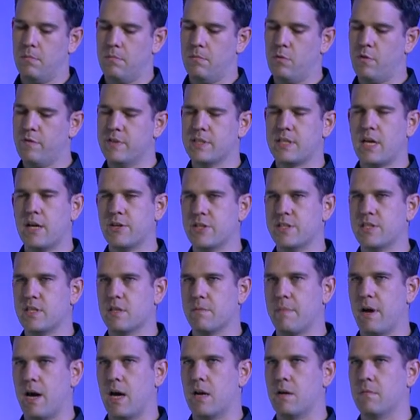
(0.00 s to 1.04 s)
moving style sheets to
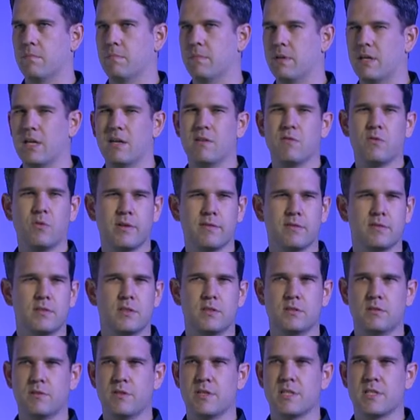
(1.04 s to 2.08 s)
the bottom, kind of we've
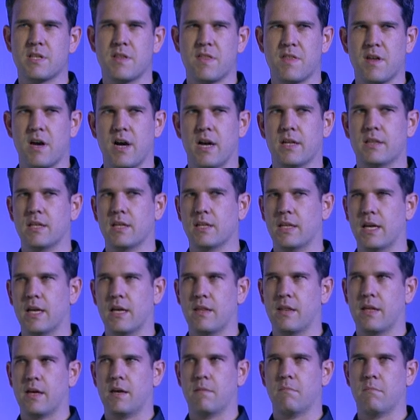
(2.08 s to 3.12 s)
always thought that
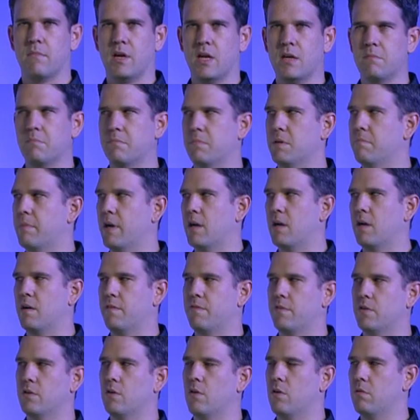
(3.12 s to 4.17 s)
like that might be better
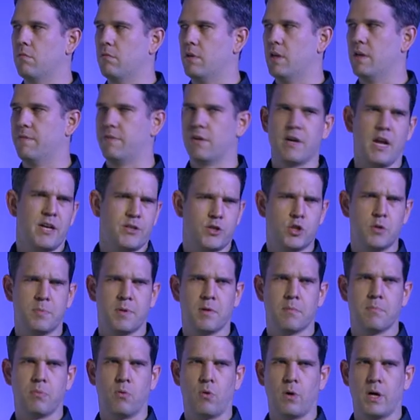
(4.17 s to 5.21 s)
if you don't, if they're not
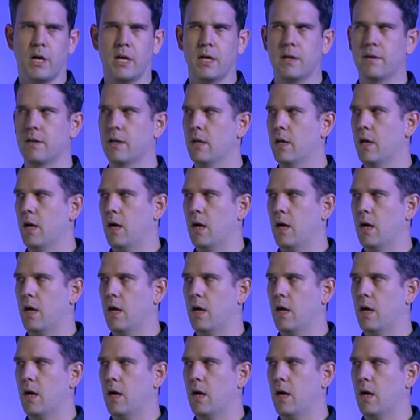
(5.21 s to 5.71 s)
super important.